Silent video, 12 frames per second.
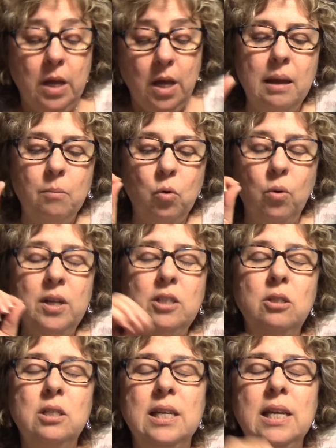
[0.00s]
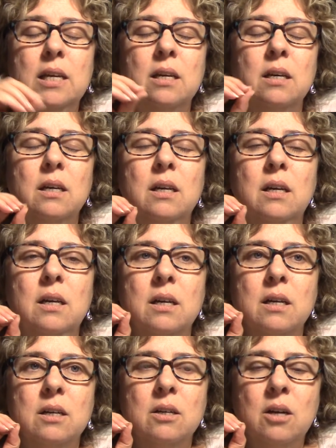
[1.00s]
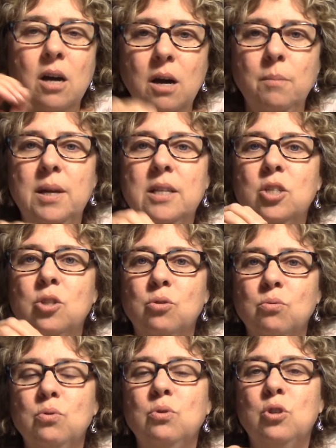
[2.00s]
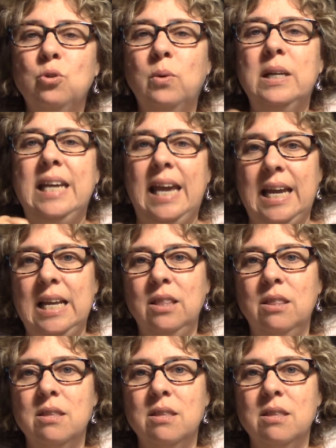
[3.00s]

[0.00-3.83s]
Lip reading: I am going to take comments through the 28th.